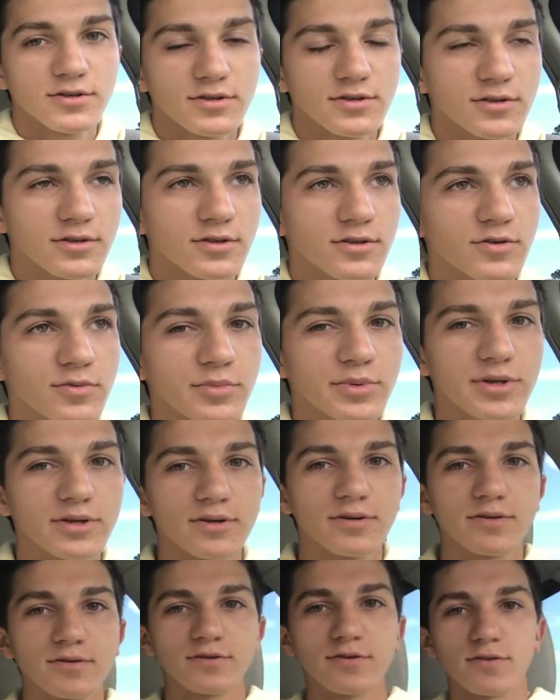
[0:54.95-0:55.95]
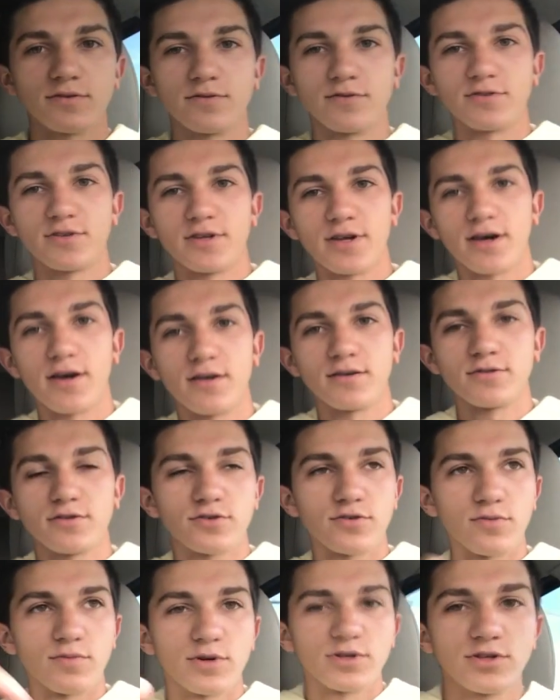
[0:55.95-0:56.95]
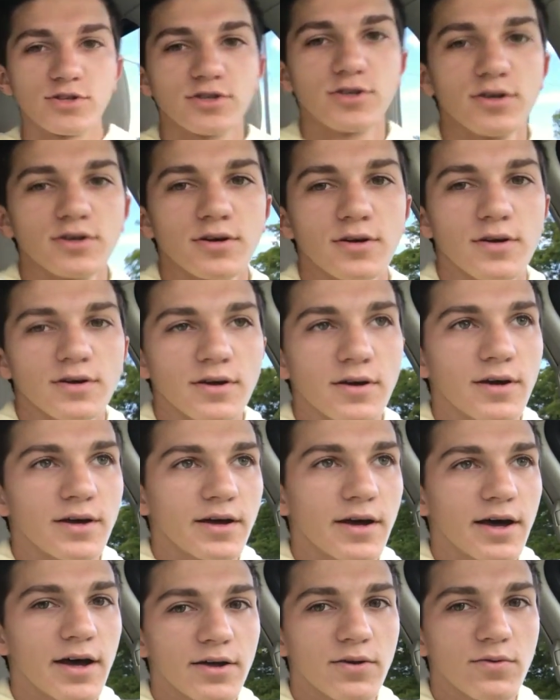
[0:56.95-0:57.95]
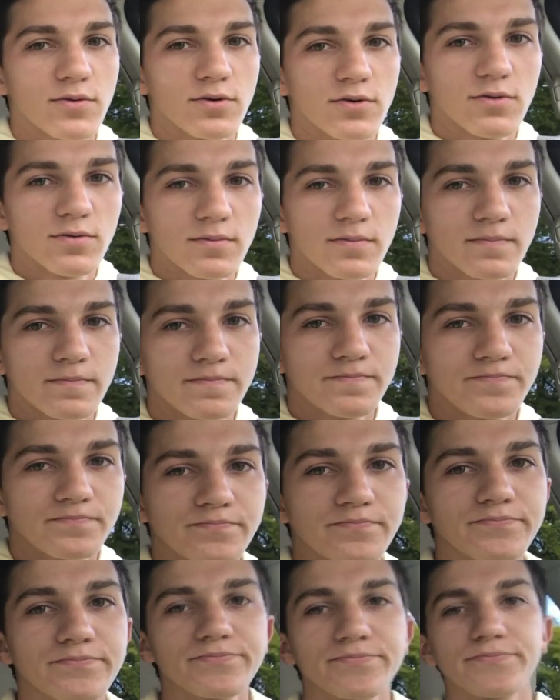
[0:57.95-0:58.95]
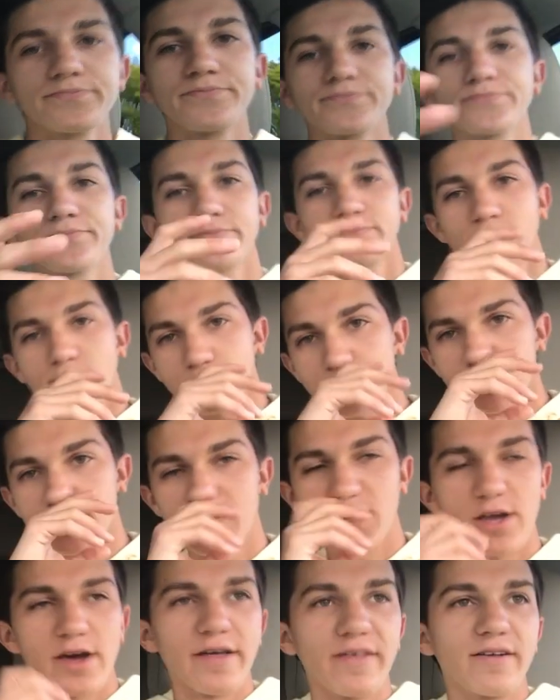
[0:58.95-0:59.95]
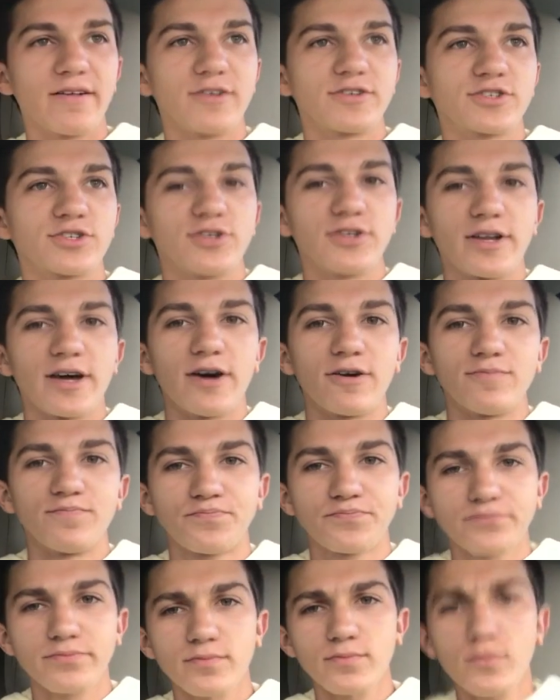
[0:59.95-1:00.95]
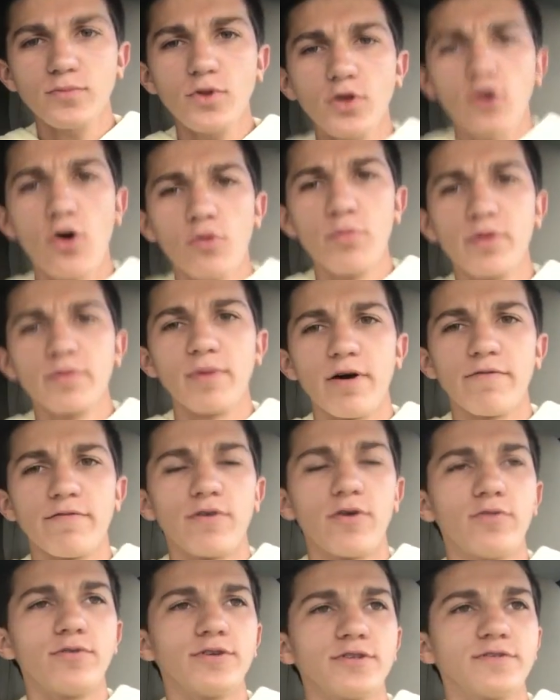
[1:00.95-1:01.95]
this a little bit so there's not so much headroom. Yeah, that looks good now. Hopefully my phone